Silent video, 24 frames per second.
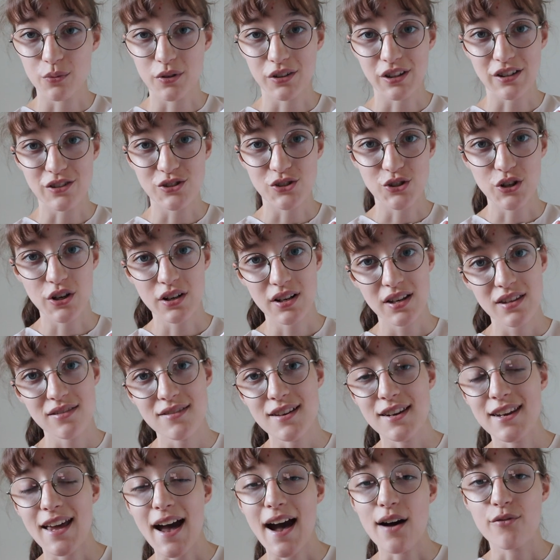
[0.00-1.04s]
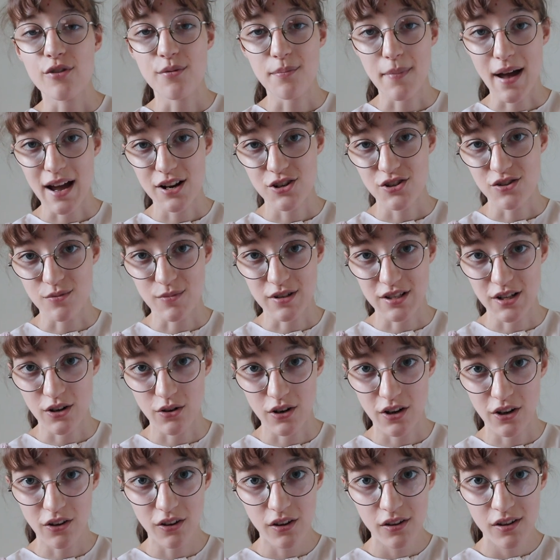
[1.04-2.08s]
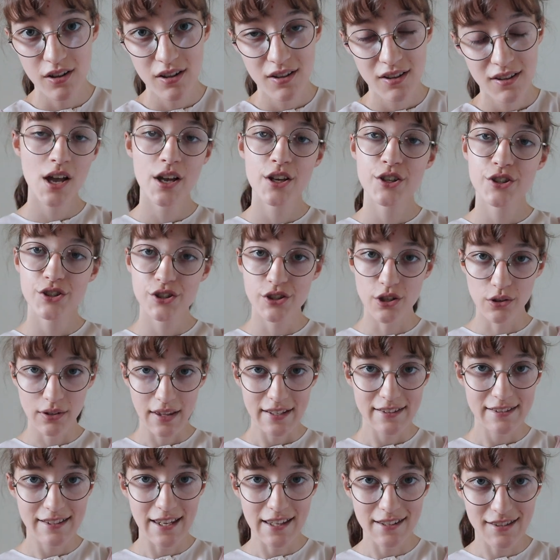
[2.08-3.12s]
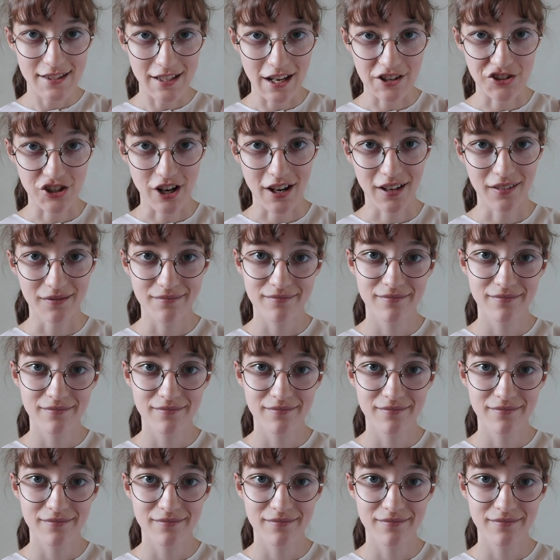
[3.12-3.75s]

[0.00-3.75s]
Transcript: really sturdy than have it match the material. So let's get stitching.